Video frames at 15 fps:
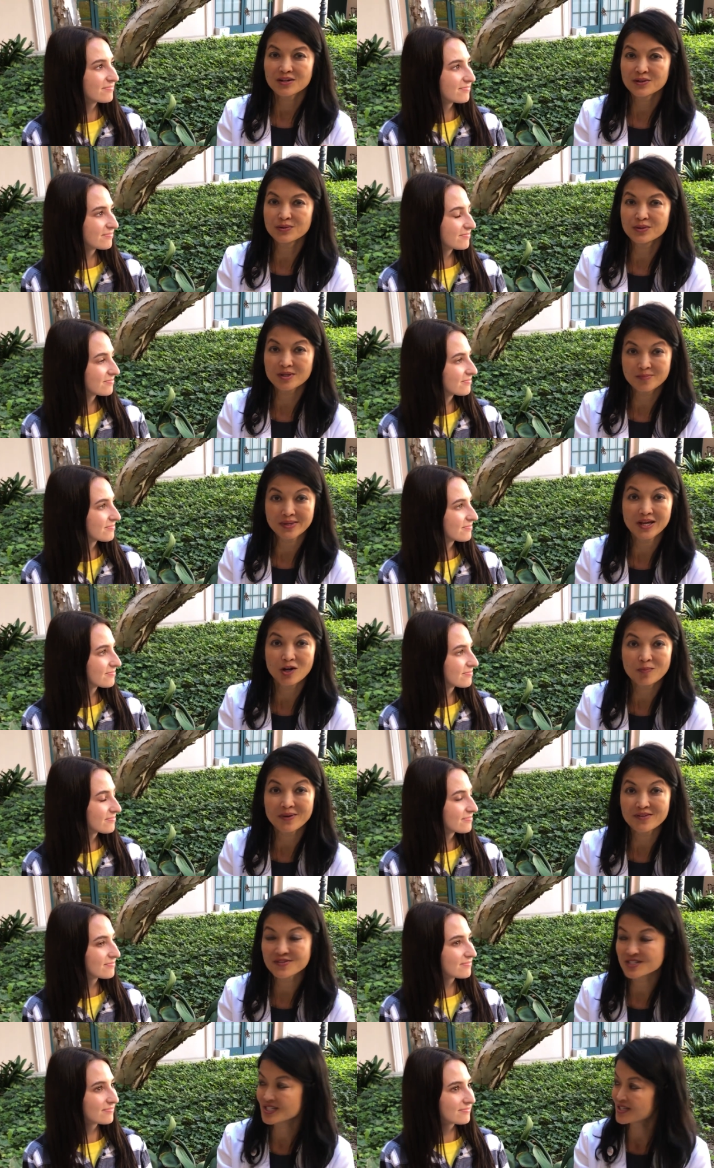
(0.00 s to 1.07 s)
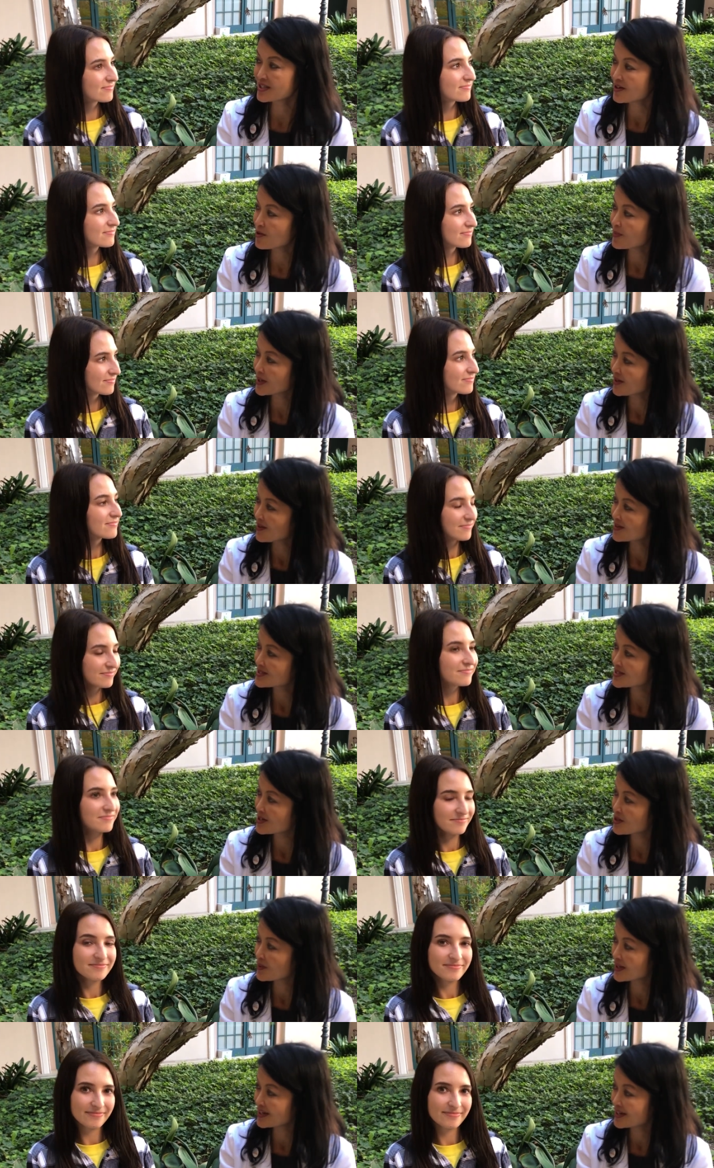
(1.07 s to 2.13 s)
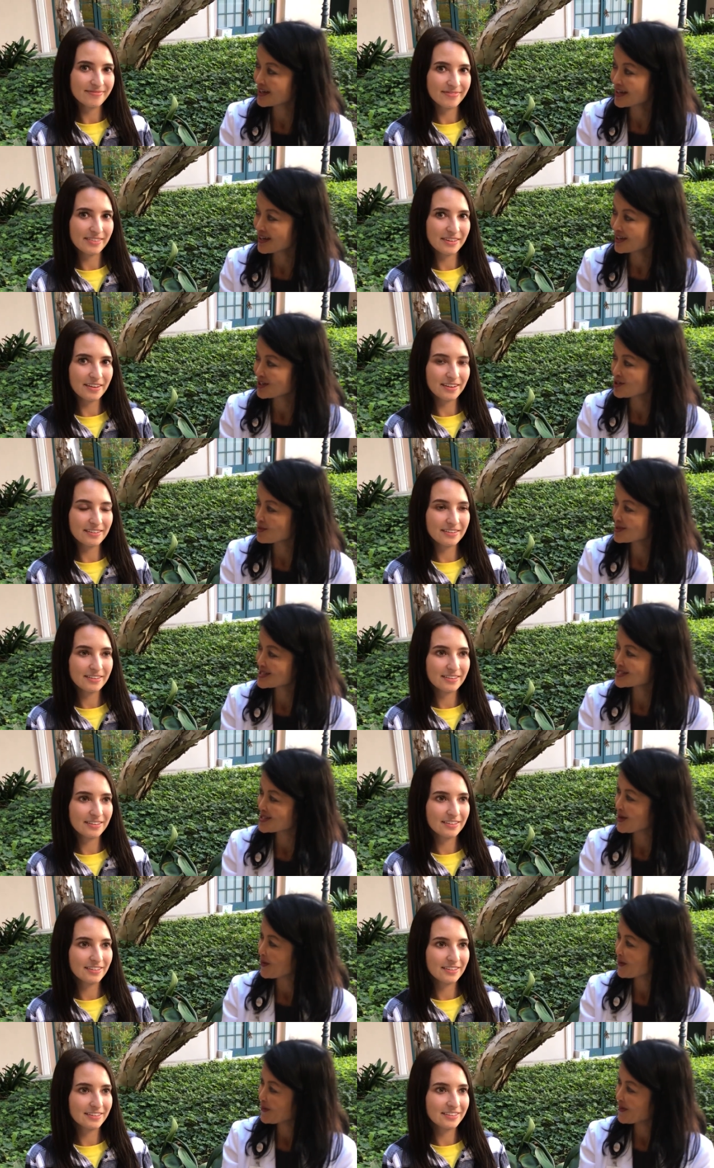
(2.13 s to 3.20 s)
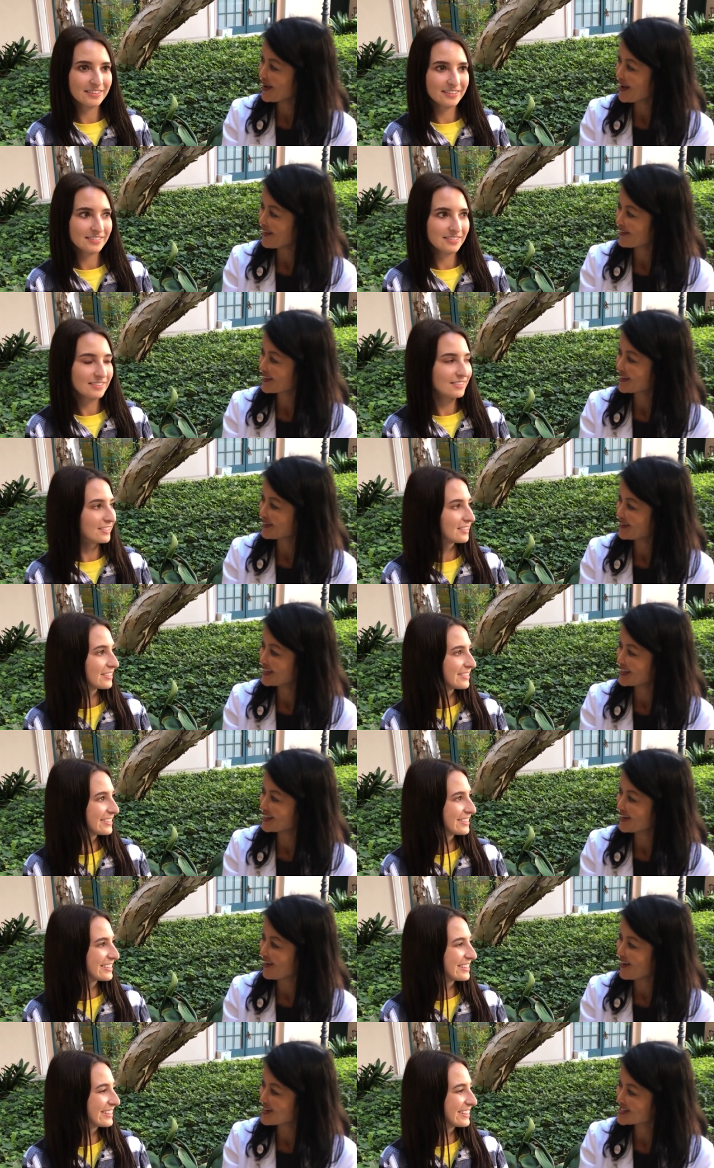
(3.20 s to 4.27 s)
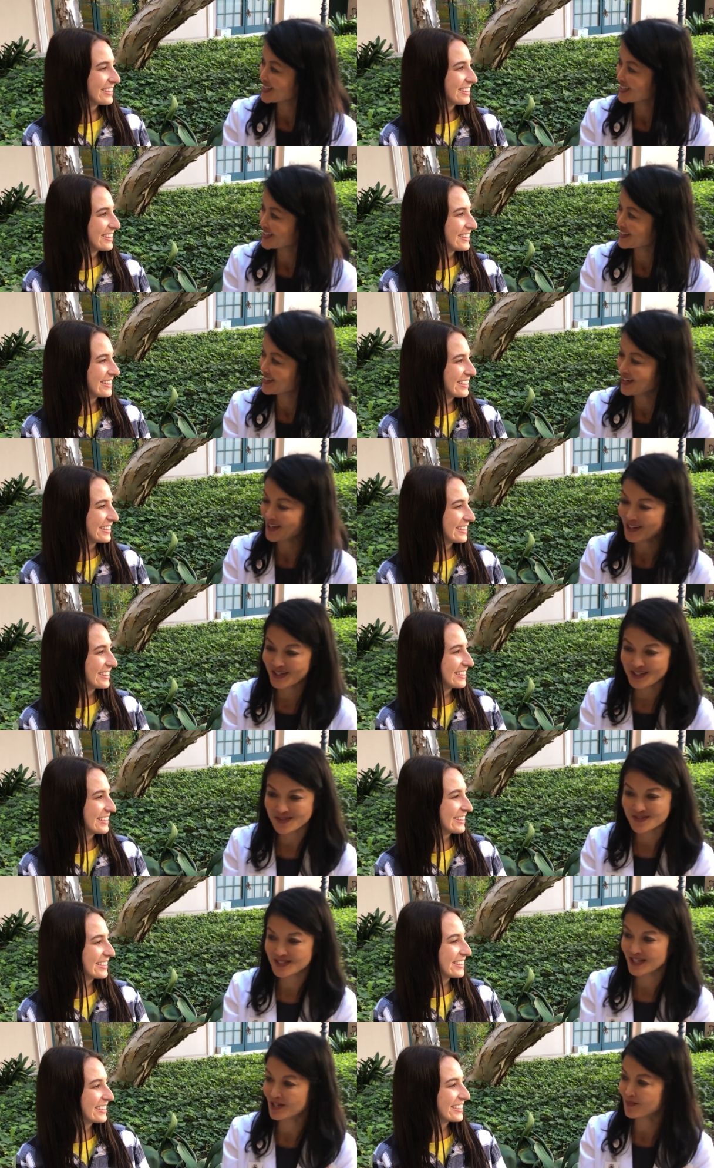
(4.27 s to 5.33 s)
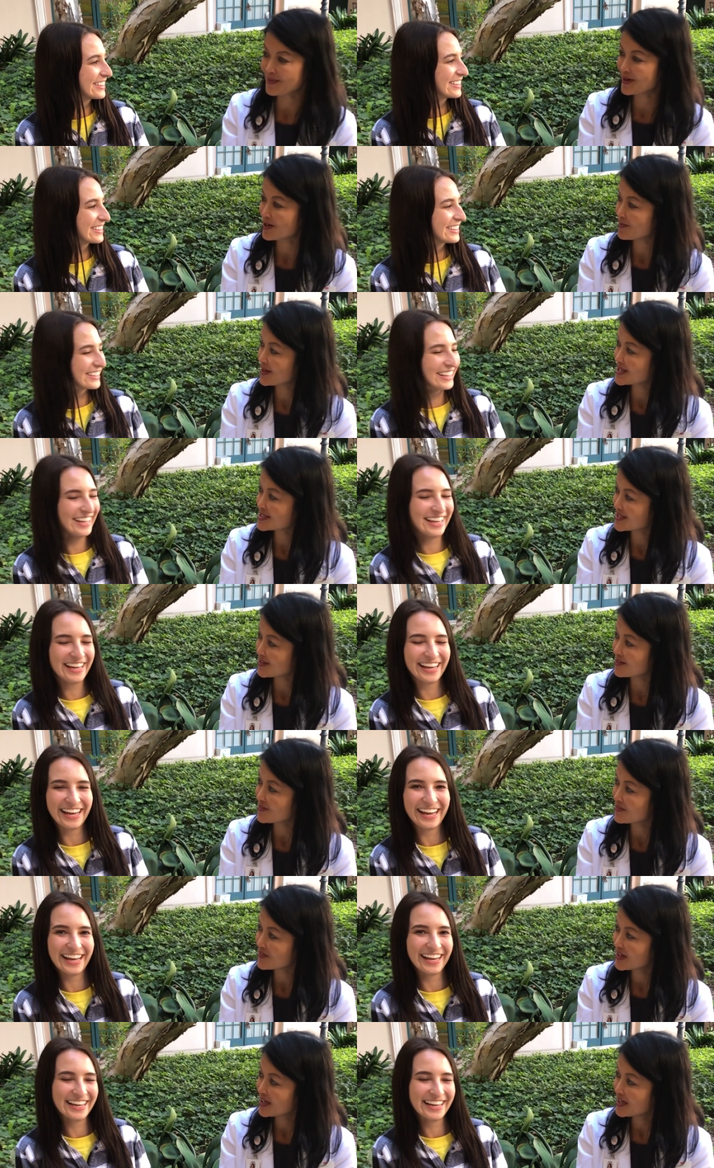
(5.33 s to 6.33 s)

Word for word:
Speaker 1: who can be helped by vision therapy also. And you were so eloquent and articulate. I couldn't have said it better myself.